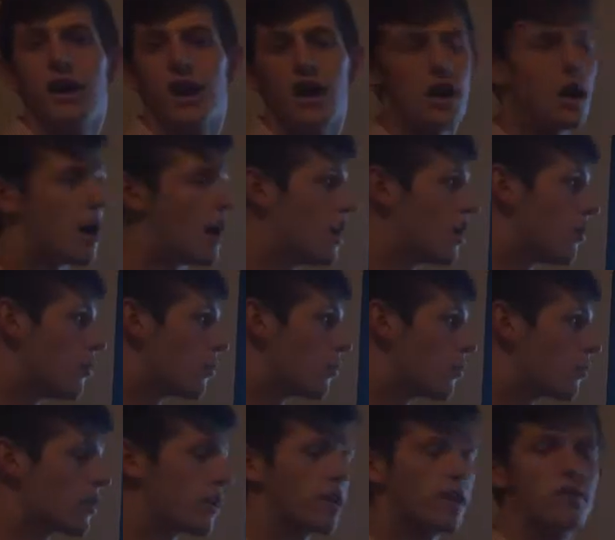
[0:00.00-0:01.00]

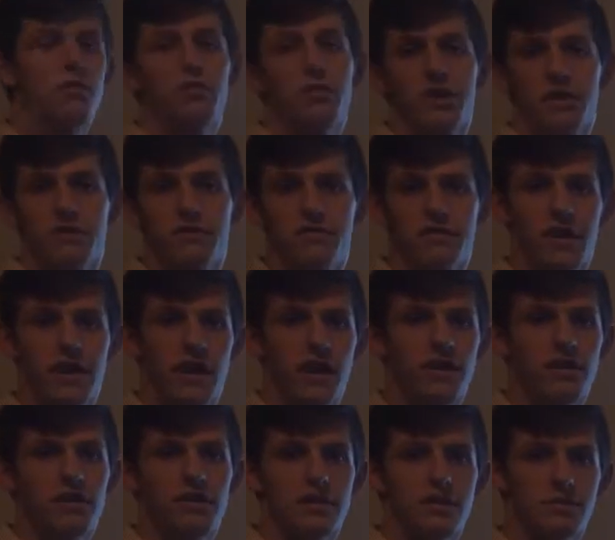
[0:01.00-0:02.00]
or where we could
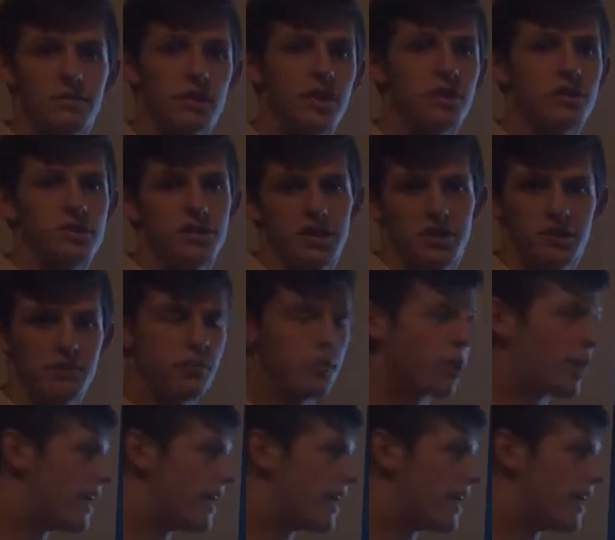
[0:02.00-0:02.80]
fail and the BRG could